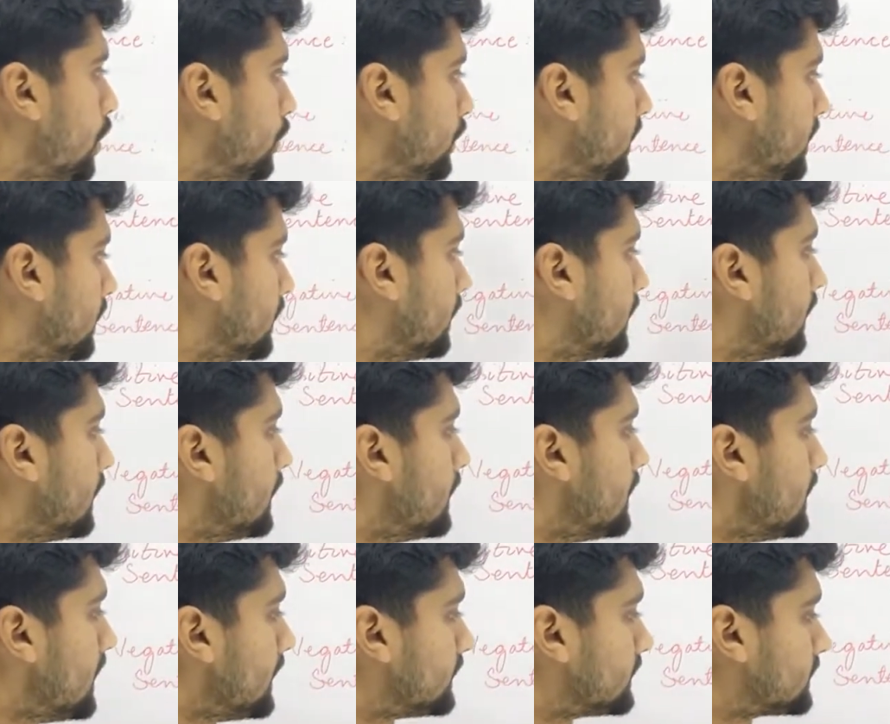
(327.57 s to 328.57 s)
Okay,
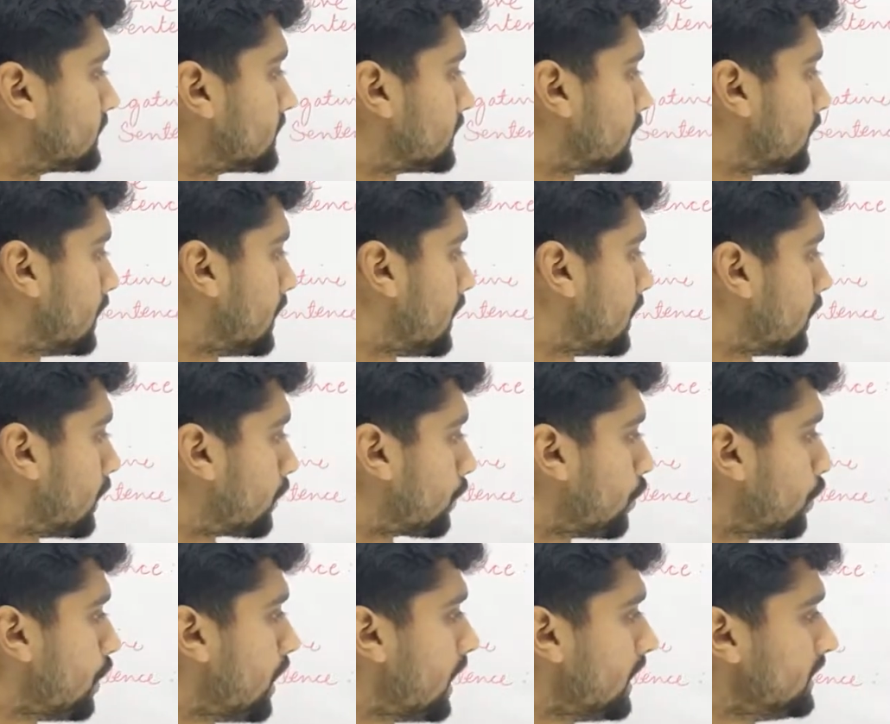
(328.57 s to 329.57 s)
next.
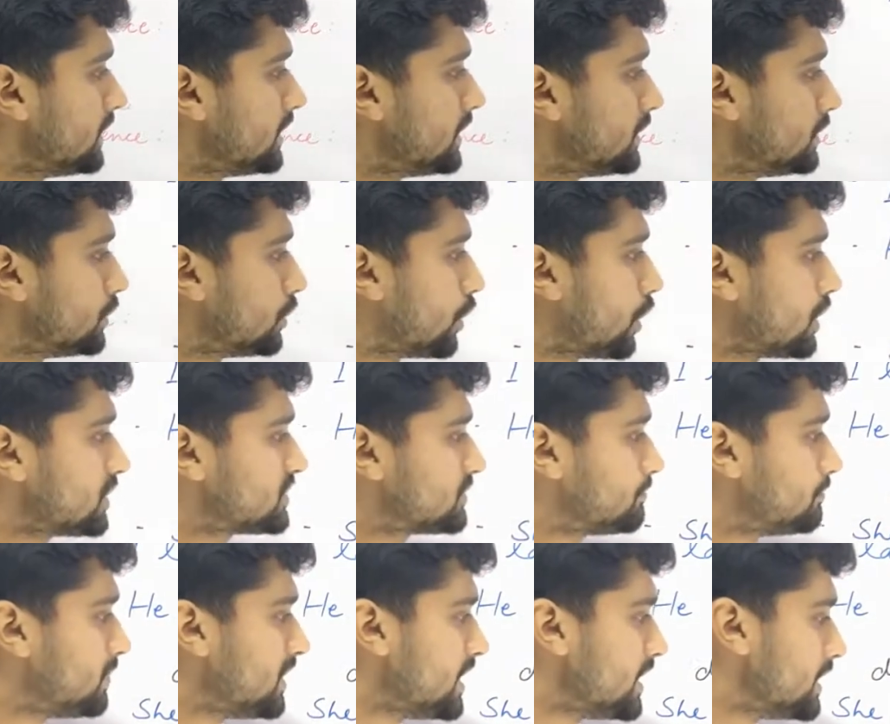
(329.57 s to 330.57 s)
Rohan did
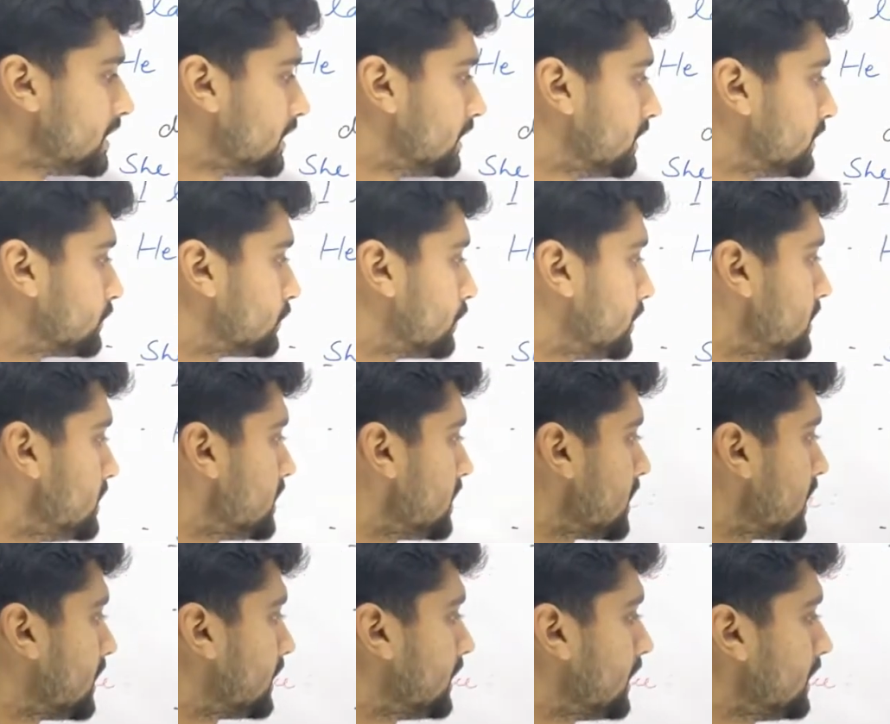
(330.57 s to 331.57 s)
not play. So
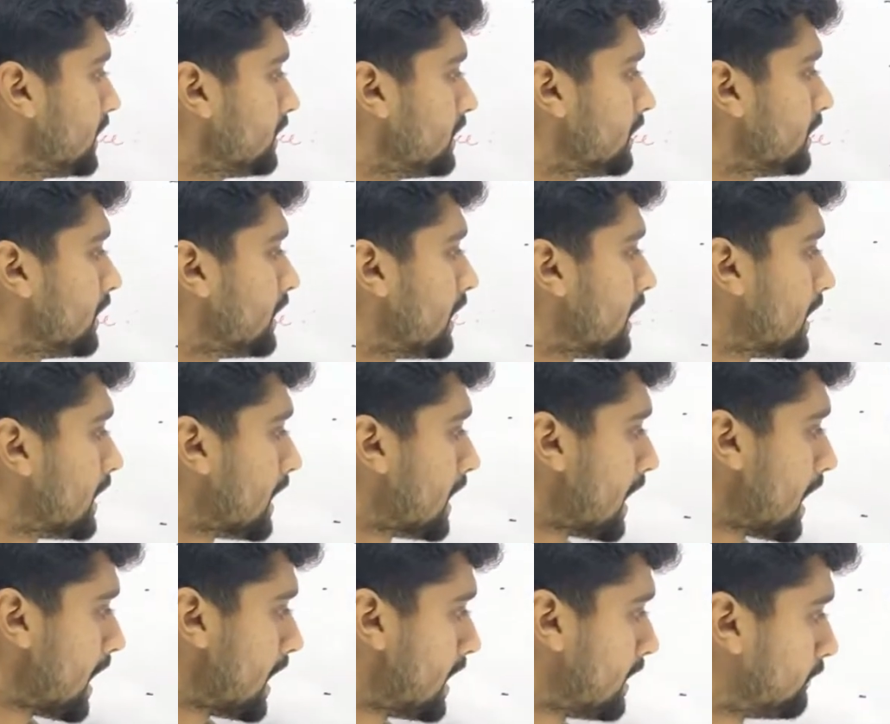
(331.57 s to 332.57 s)
here again,
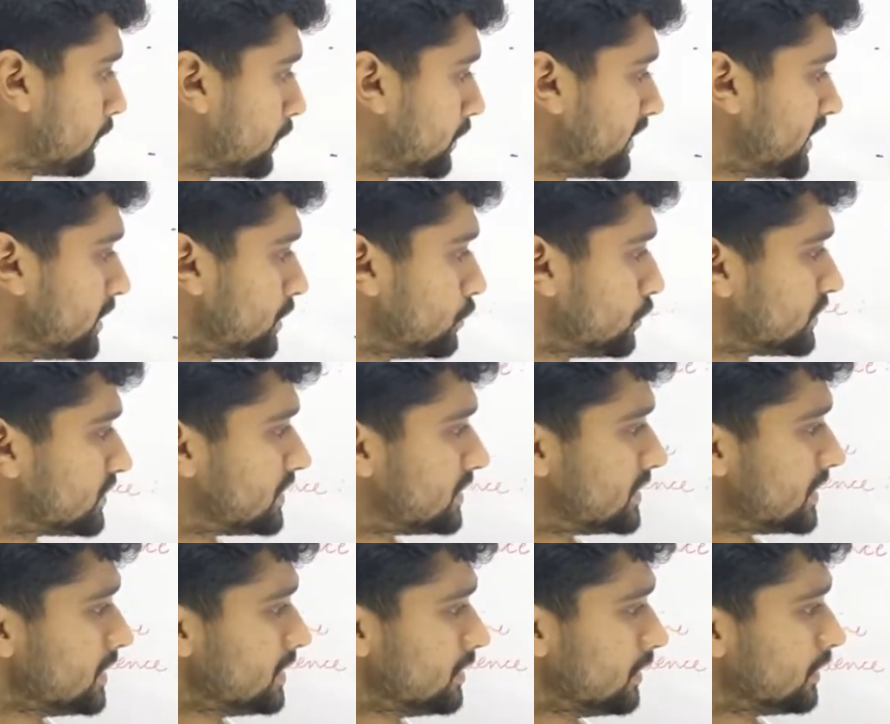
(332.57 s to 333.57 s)
I have already used
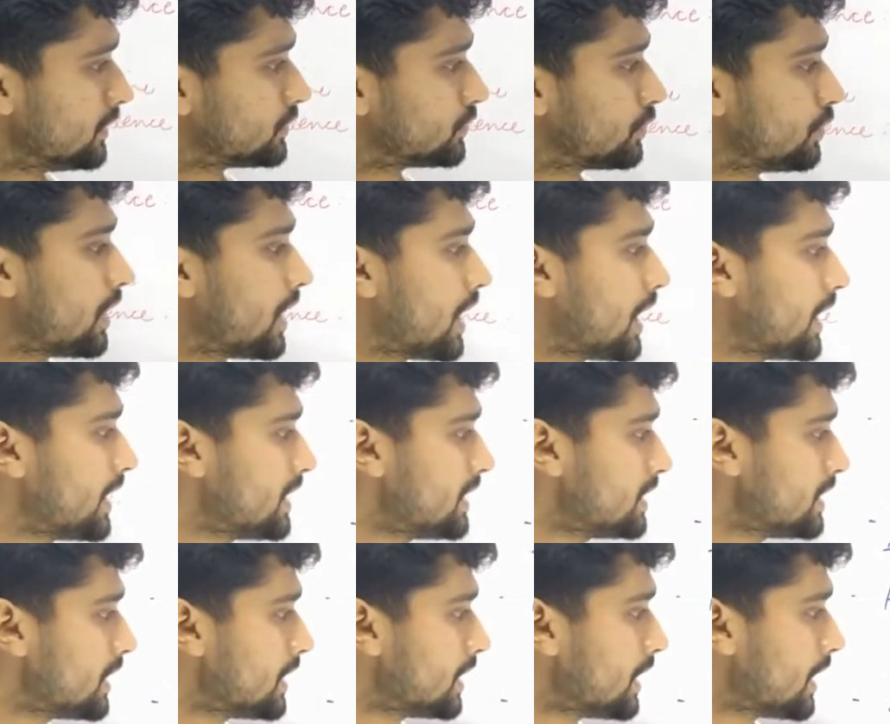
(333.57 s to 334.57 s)
did. So
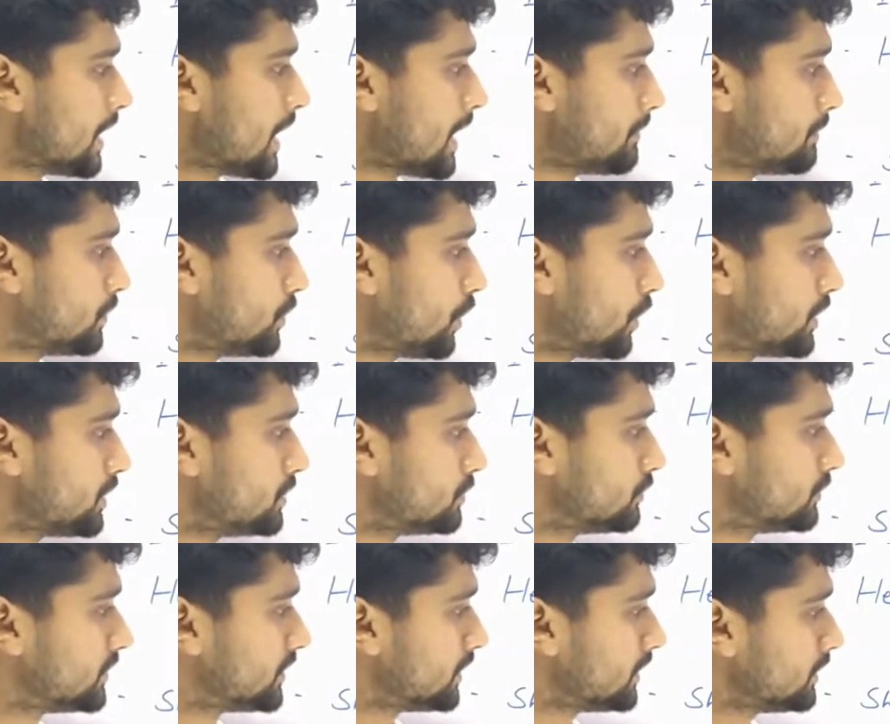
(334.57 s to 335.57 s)
I am not
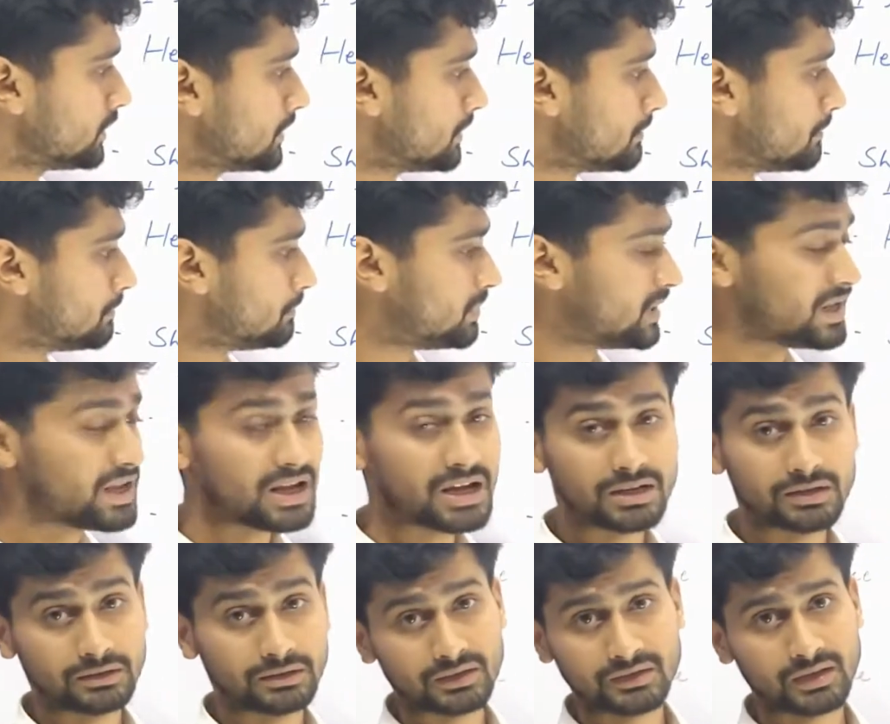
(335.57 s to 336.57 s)
using
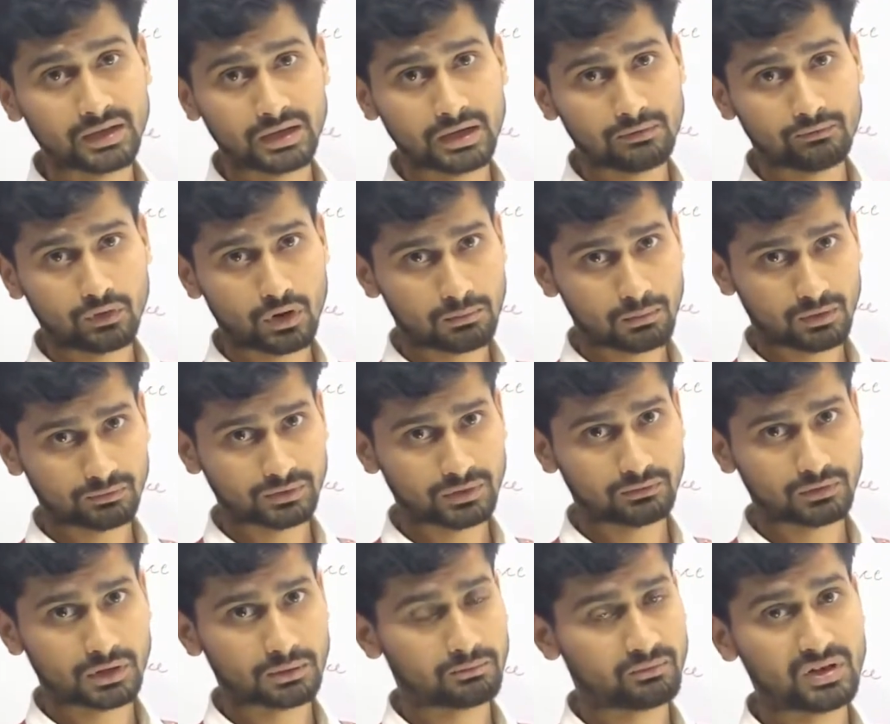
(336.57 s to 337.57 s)
played. The second form of the
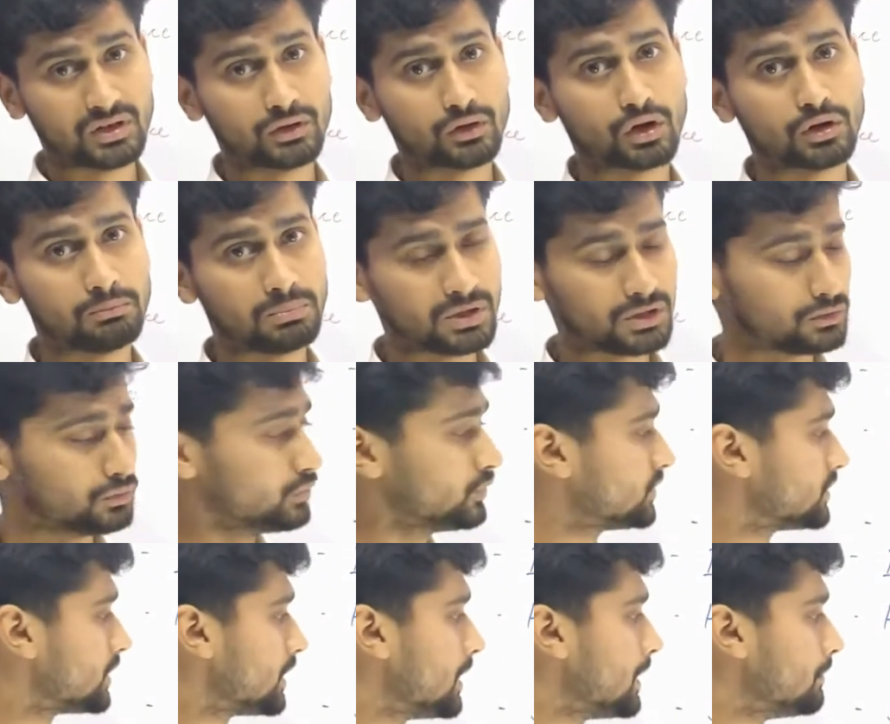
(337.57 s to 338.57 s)
verb will not be
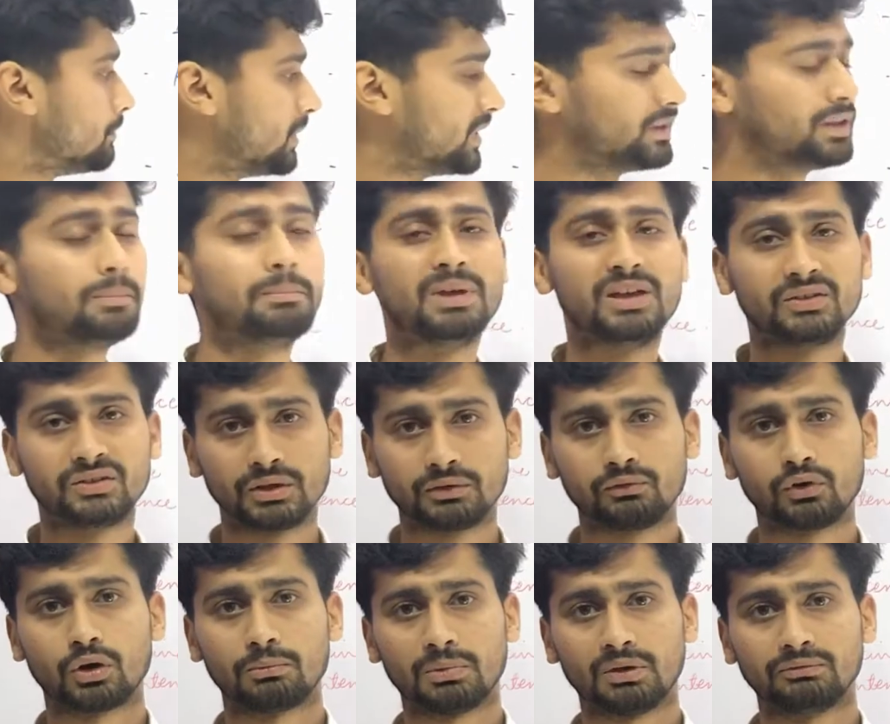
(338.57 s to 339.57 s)
used, but the
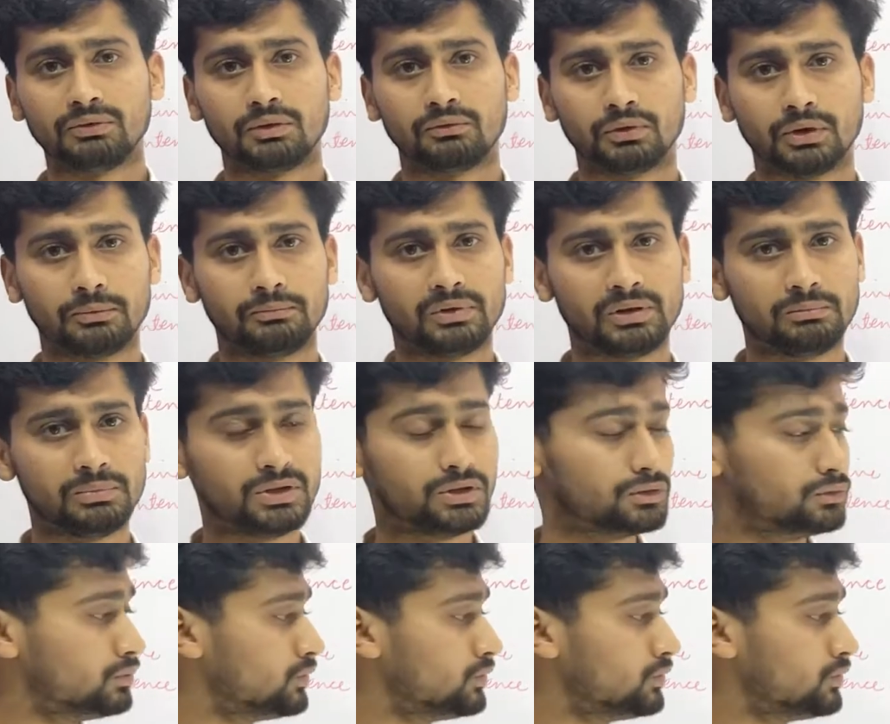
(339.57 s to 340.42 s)
basic form of the verb will be